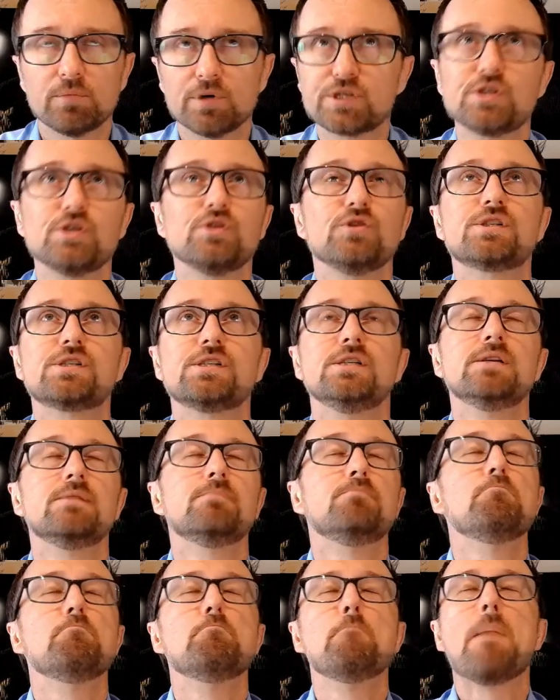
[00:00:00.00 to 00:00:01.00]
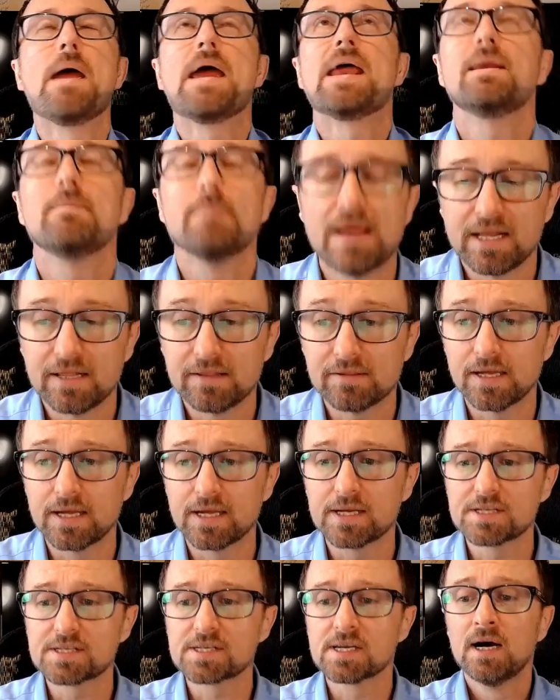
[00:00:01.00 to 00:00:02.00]
which is used in many, many
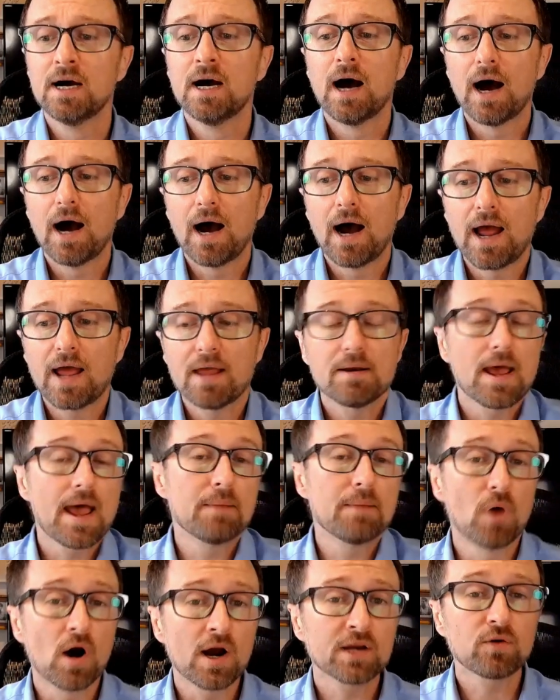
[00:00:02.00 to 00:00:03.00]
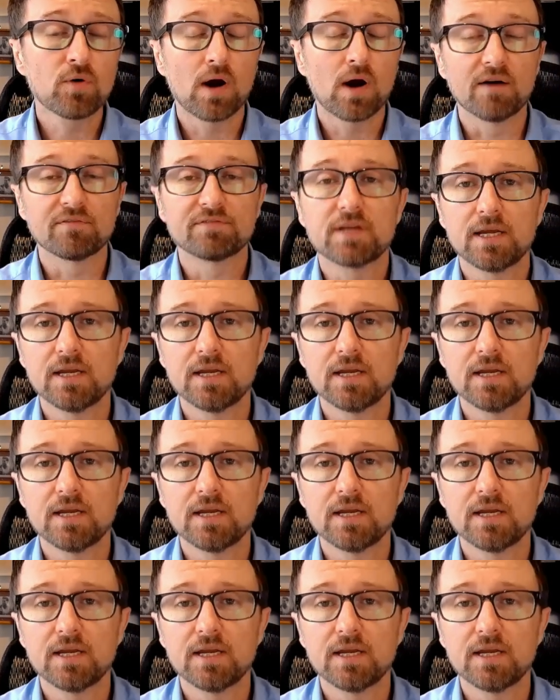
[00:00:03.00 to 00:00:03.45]
things, and Minecraft.